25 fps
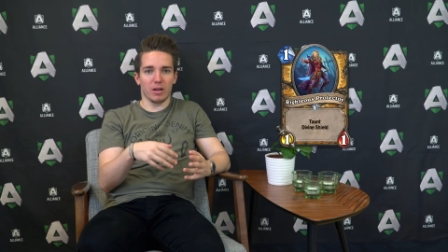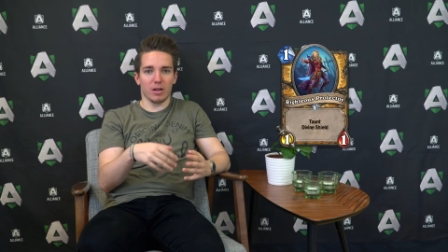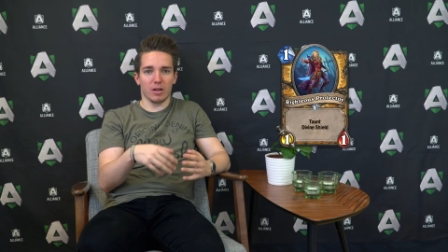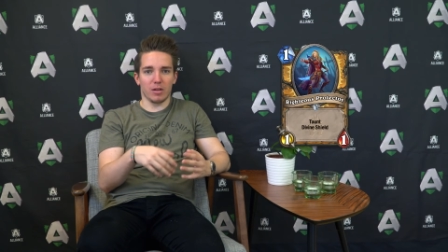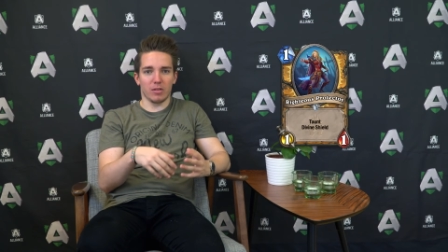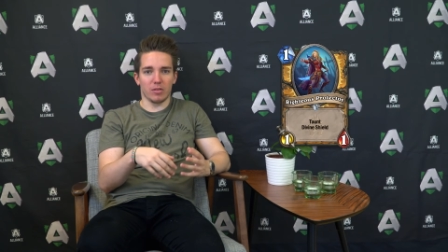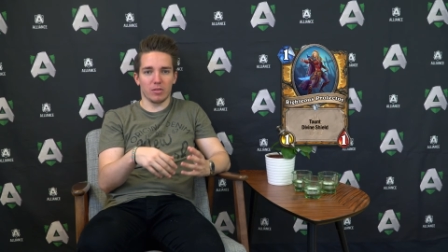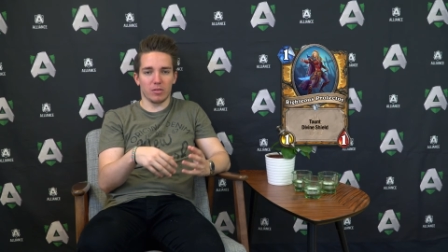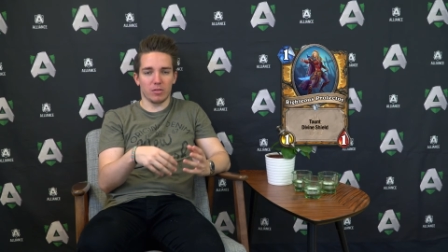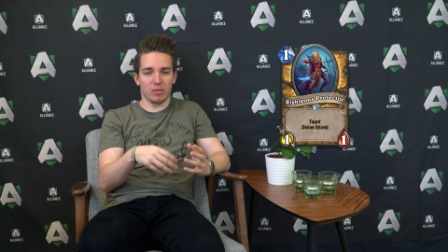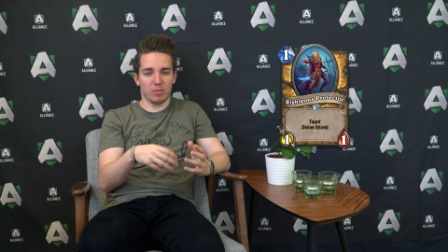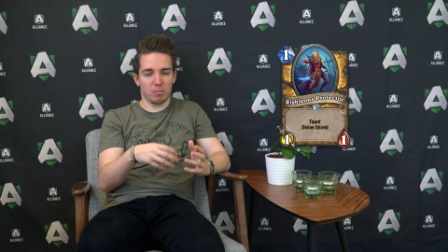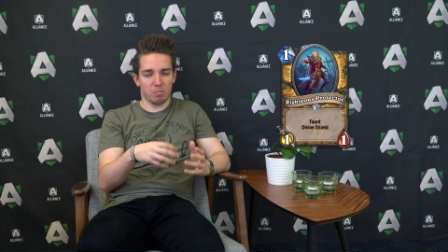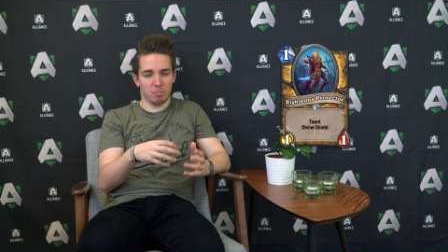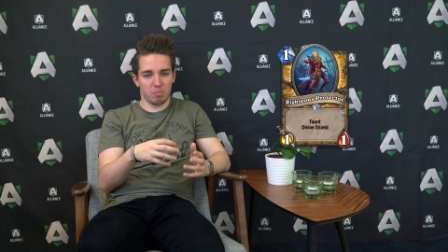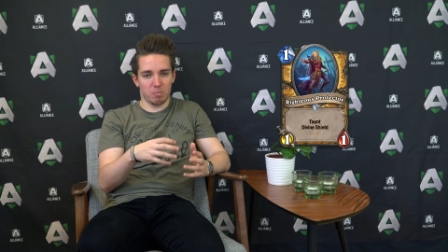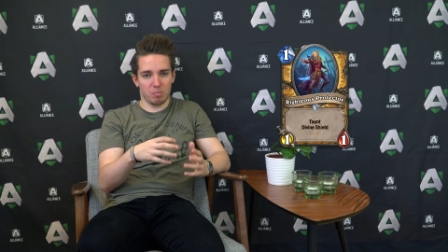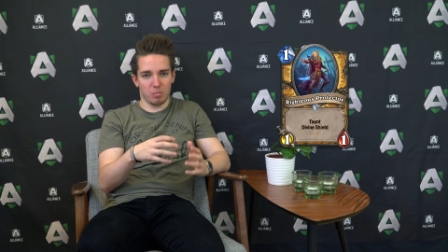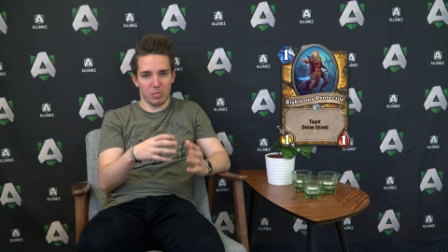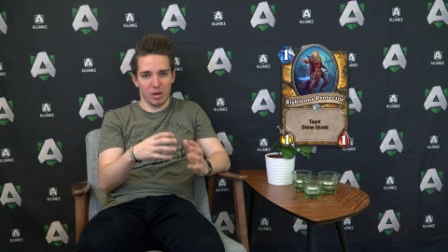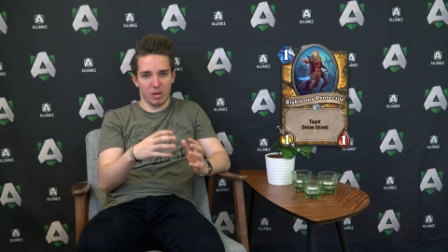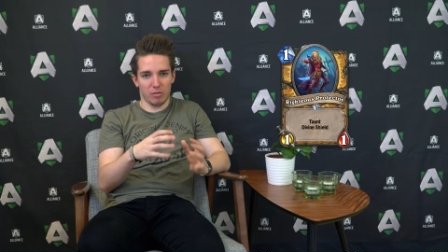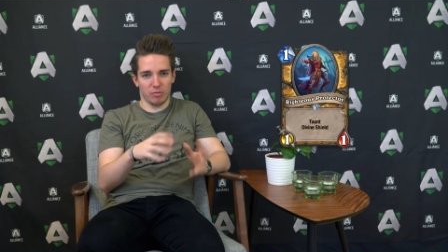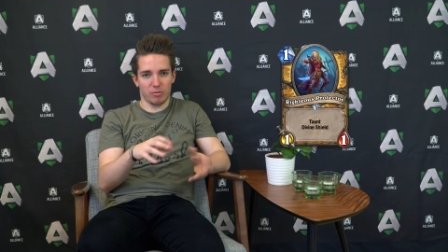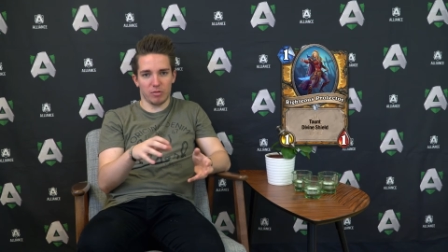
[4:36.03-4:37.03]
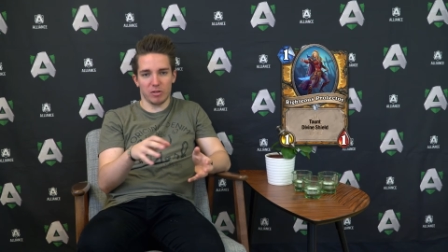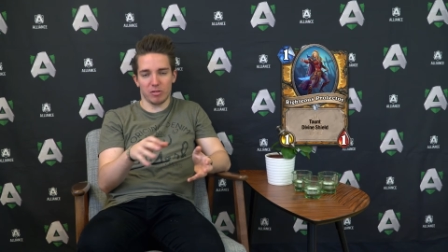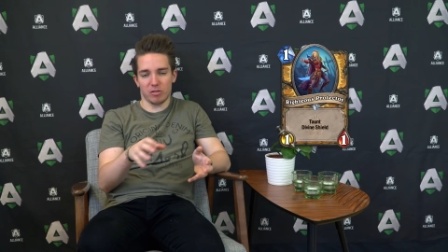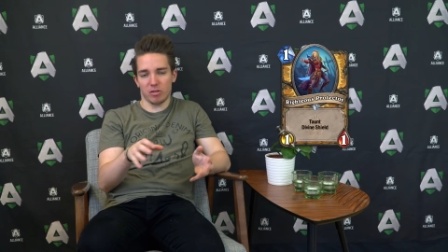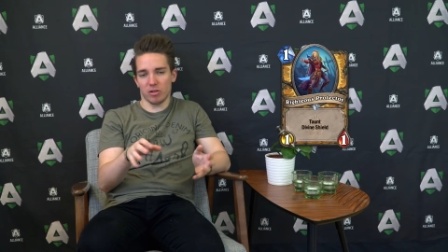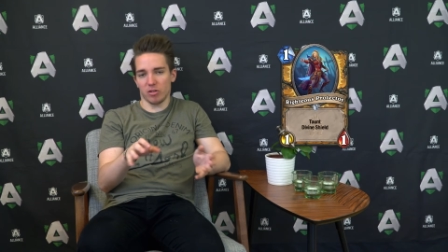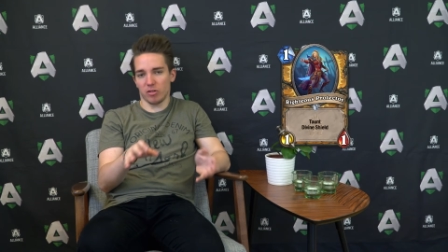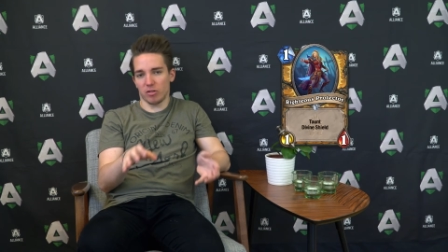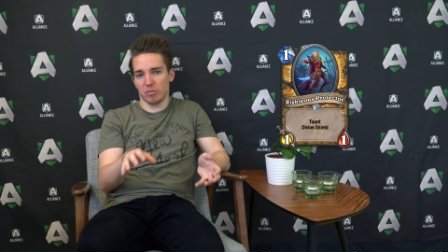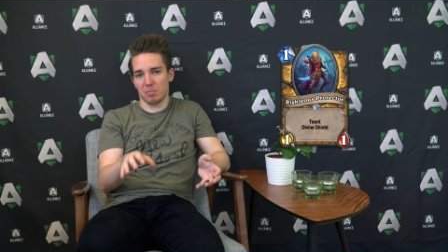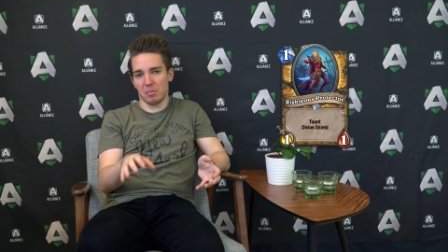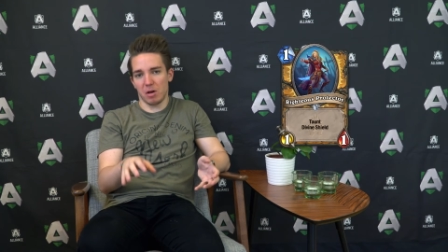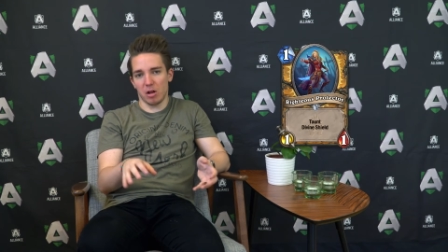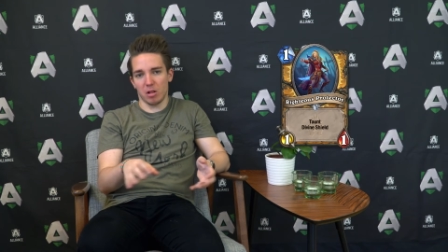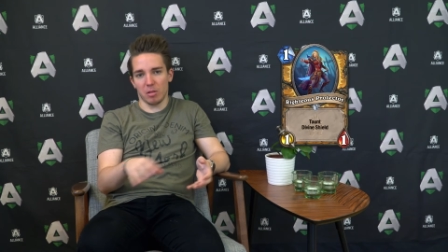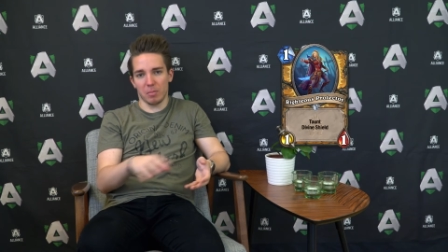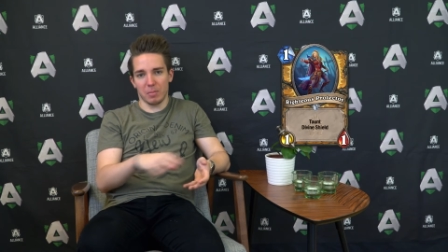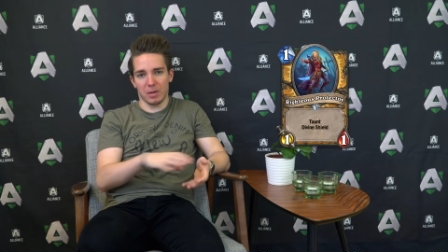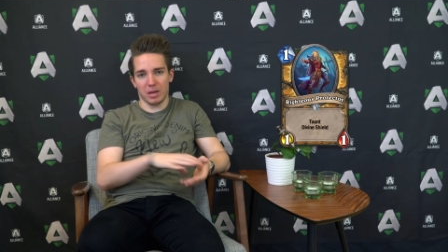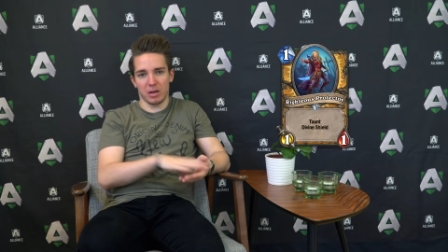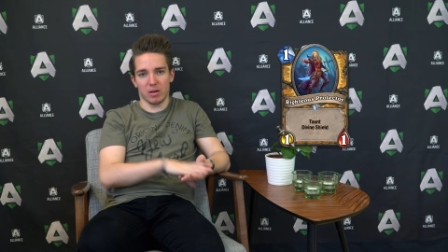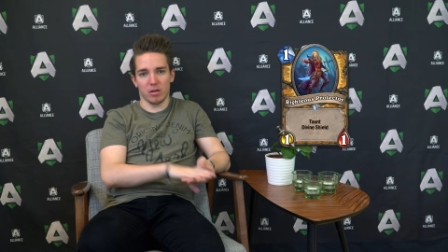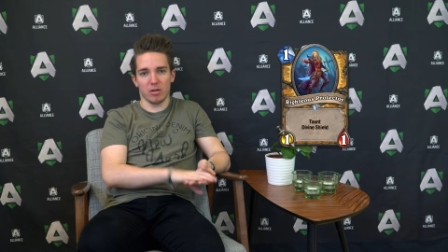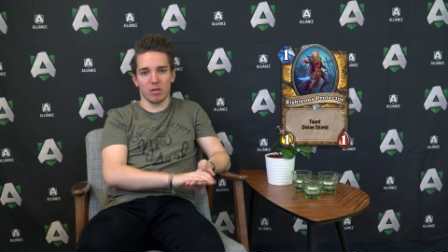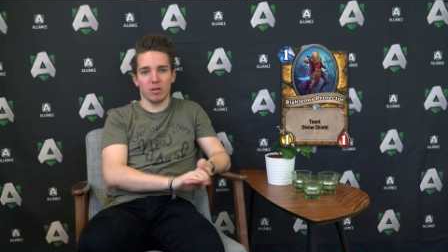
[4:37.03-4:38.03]
this efficient small
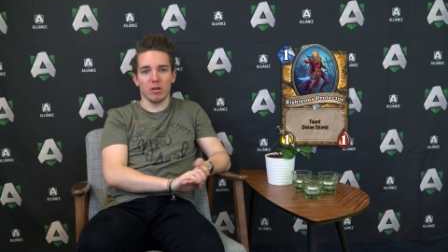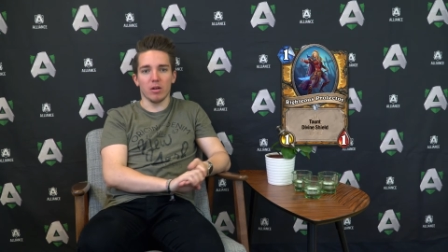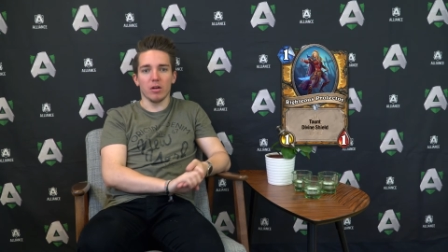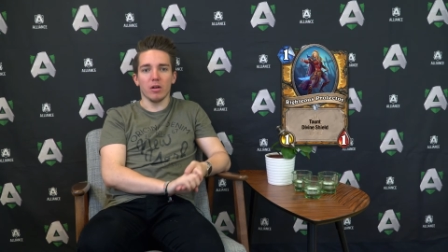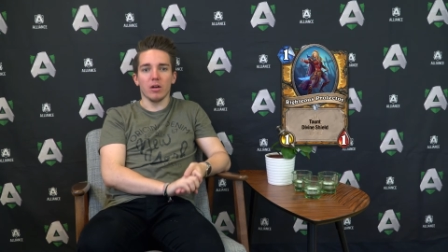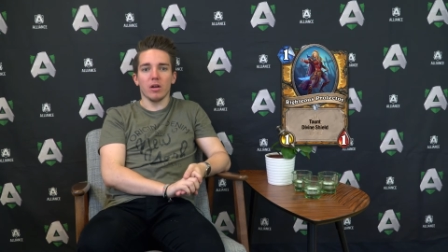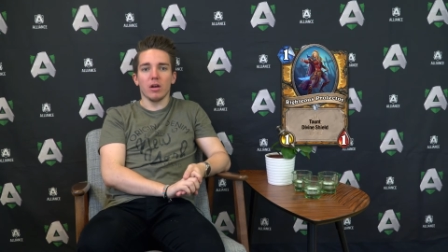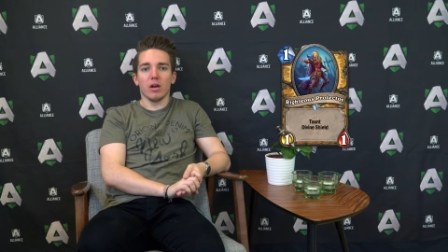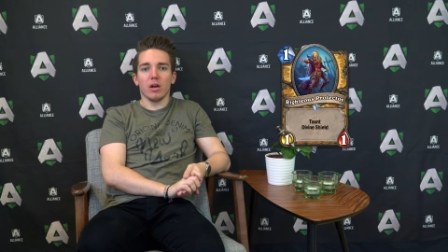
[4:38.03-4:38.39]
minion.